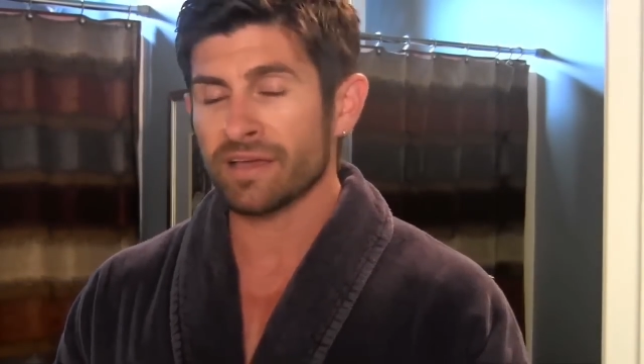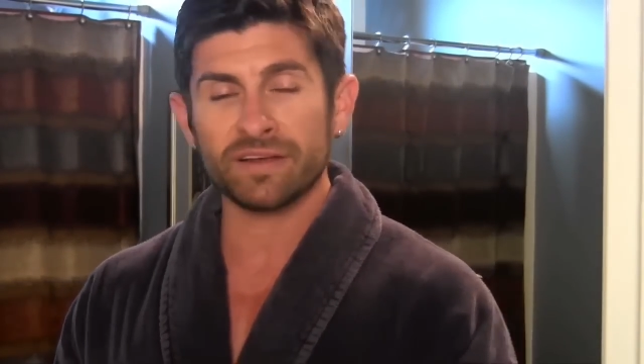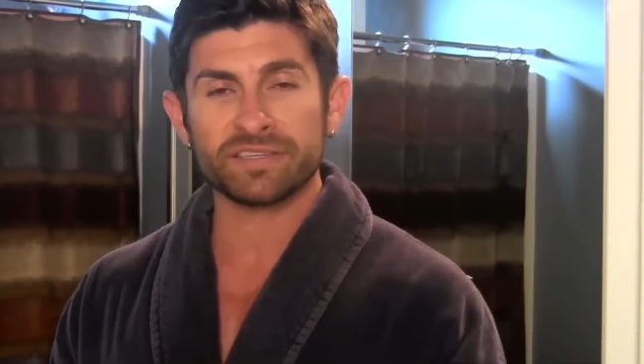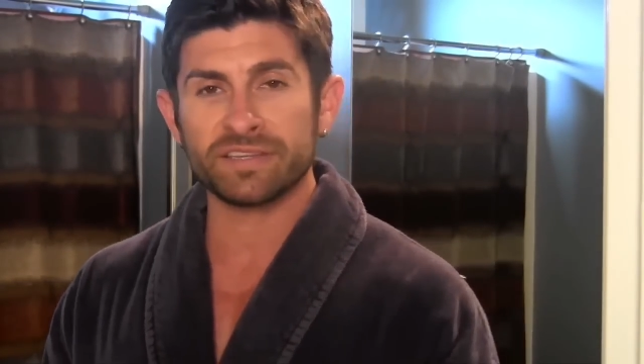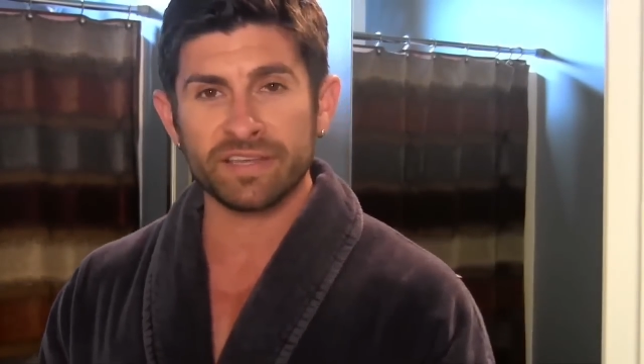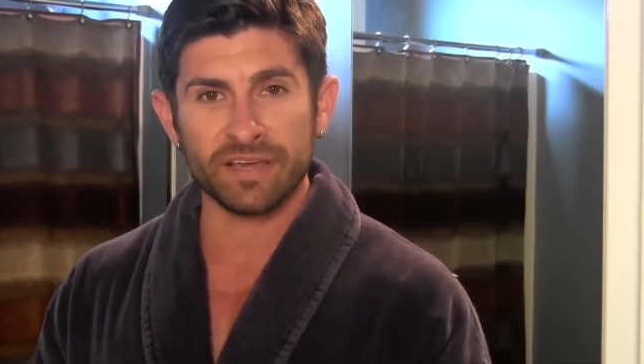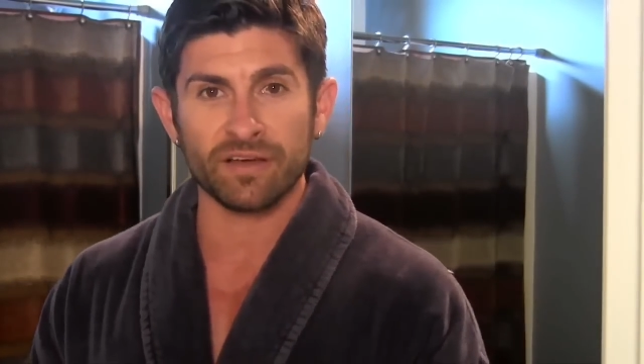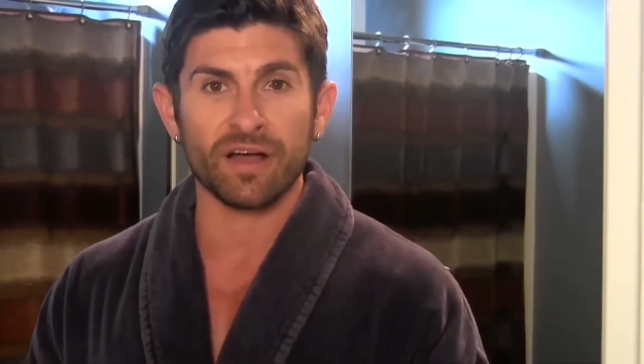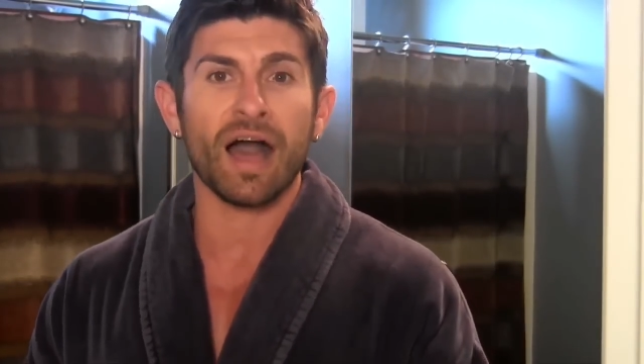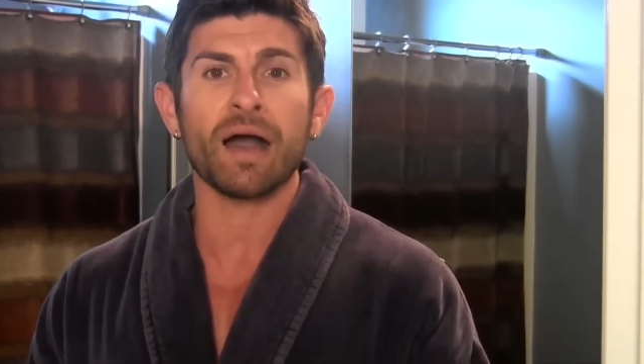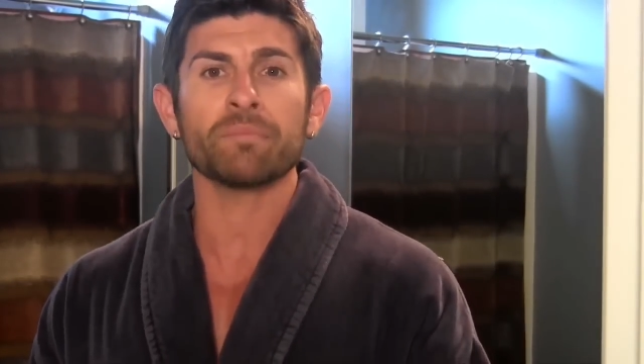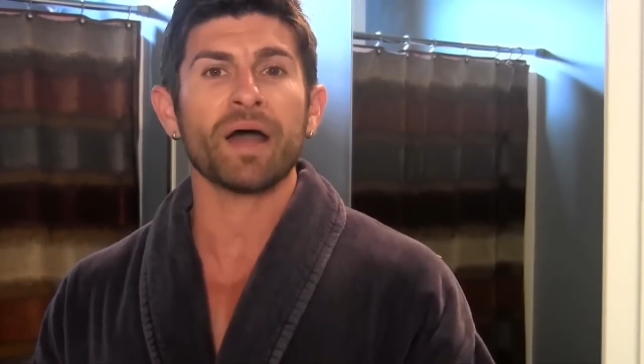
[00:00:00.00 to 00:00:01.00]
Here's the
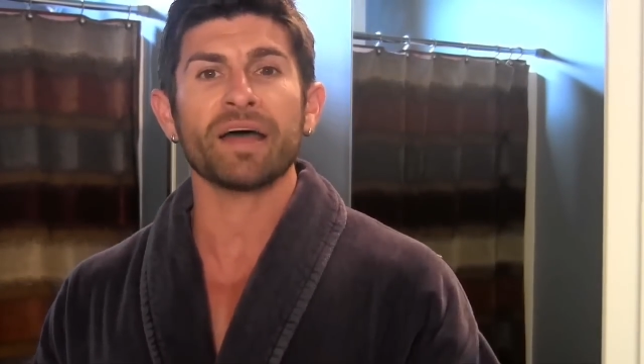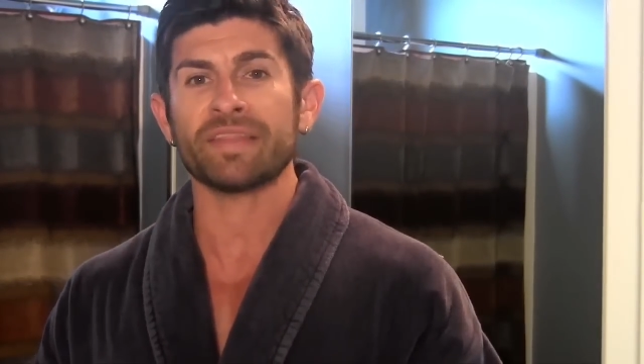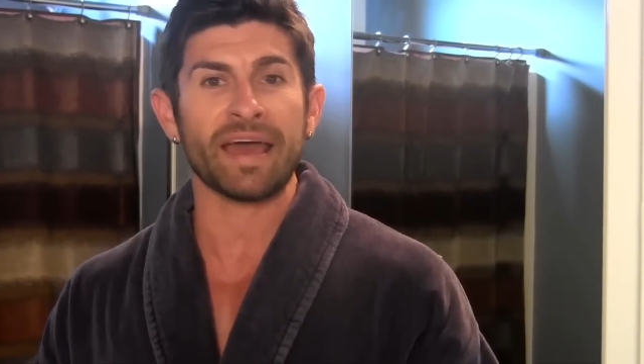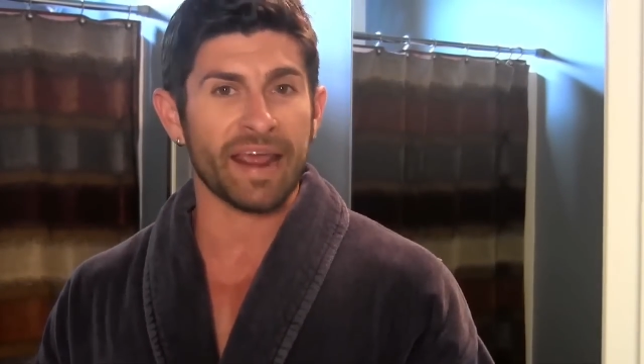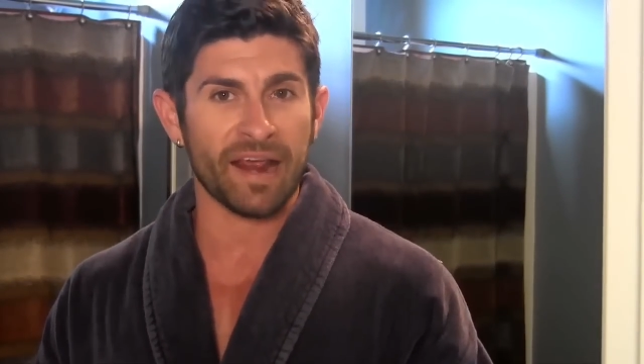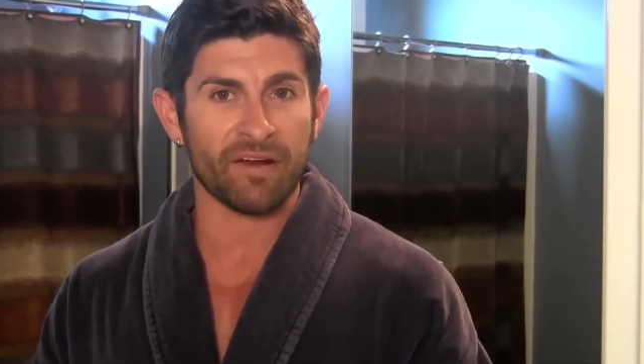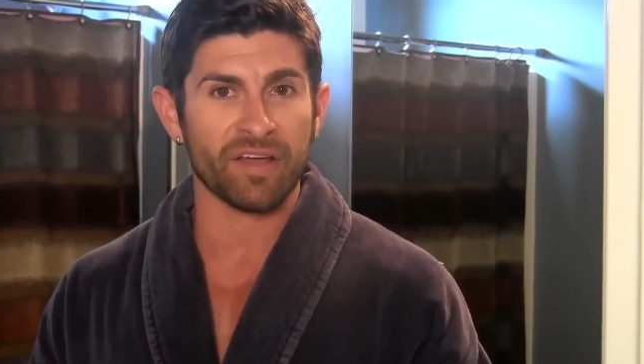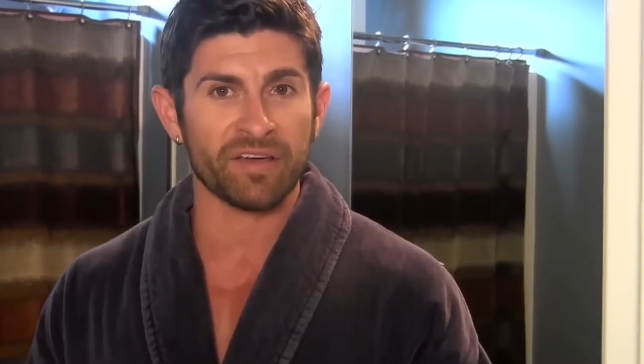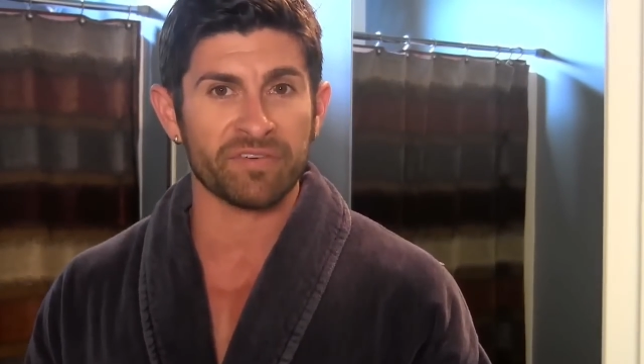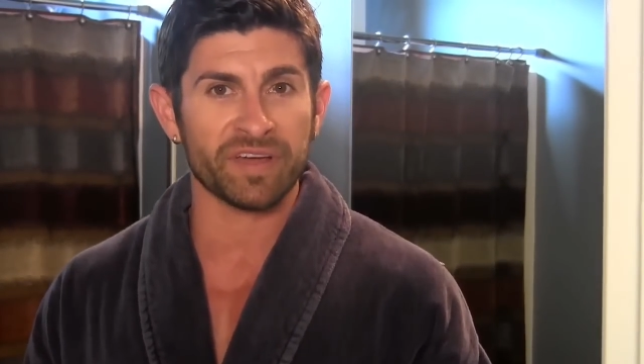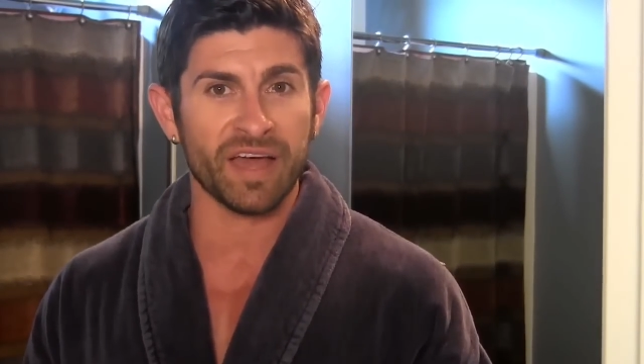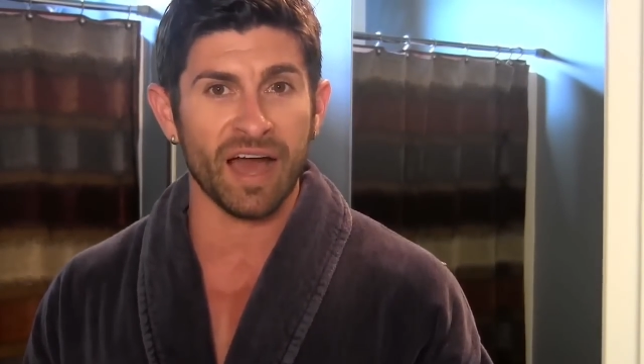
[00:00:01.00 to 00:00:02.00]
deal. I'm not that
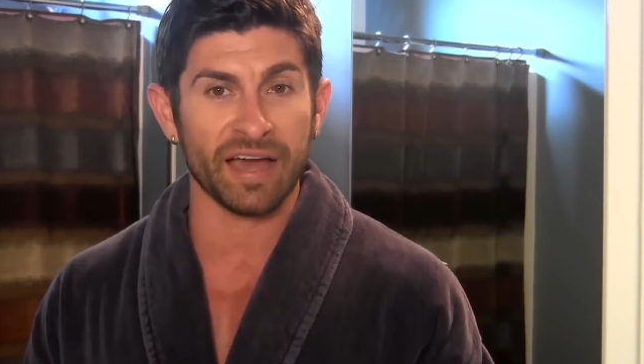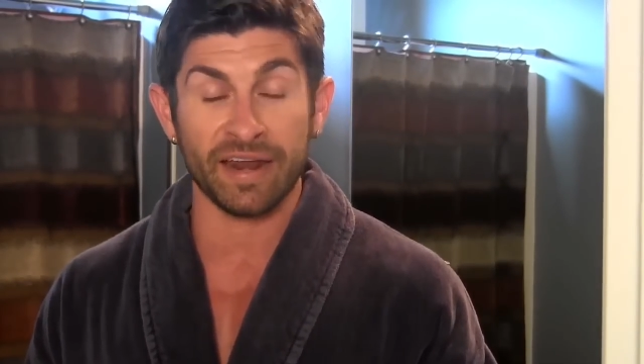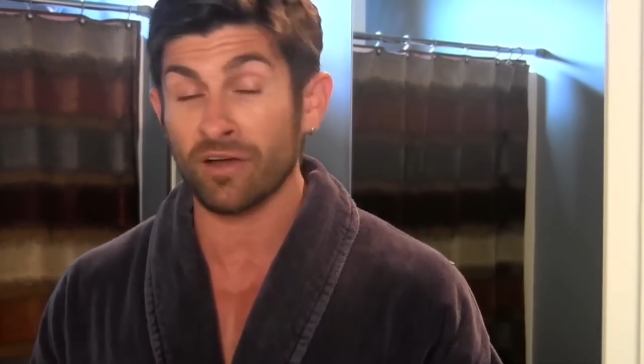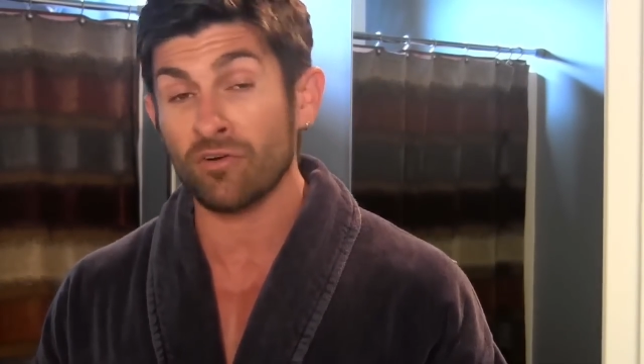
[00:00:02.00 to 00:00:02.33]
hairy of a guy.